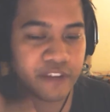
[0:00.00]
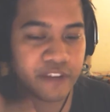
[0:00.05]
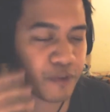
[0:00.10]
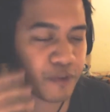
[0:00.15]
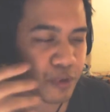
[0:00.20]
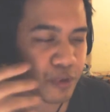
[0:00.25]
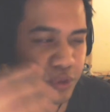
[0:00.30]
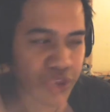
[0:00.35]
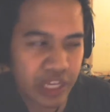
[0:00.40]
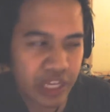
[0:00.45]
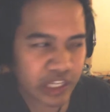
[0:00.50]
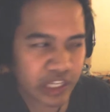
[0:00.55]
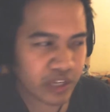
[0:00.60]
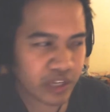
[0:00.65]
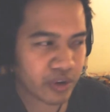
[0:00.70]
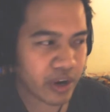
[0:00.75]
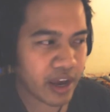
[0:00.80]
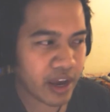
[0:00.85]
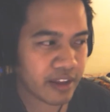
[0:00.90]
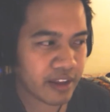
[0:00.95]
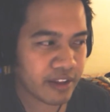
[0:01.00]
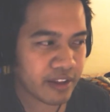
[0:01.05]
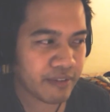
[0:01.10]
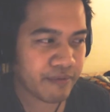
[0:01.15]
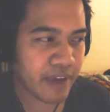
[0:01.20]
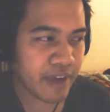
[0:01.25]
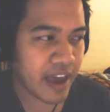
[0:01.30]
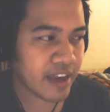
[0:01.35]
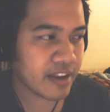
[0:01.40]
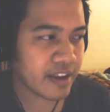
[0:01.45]
if you think you're at an
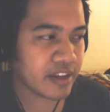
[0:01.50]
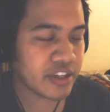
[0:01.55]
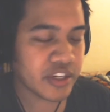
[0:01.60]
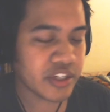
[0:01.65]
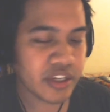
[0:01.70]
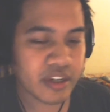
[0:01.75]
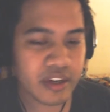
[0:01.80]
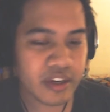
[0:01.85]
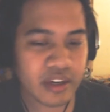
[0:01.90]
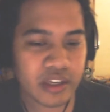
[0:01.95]
advantage.